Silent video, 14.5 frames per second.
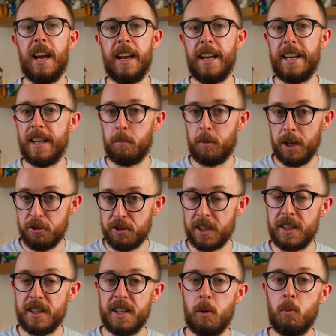It'll be interesting
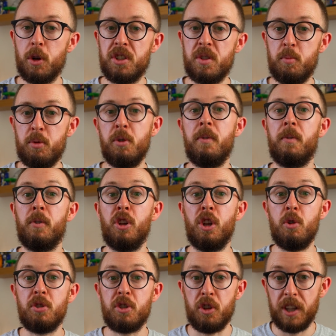to see what's approved for
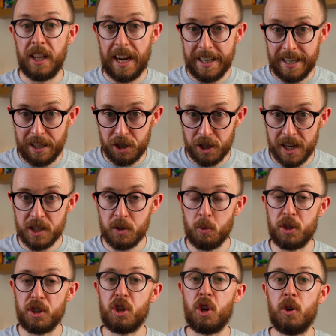use on the NHS,
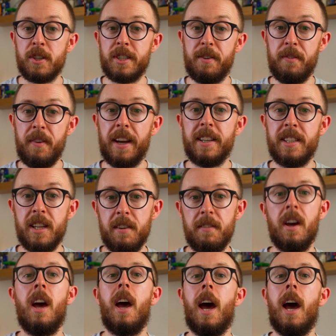what's cost effective,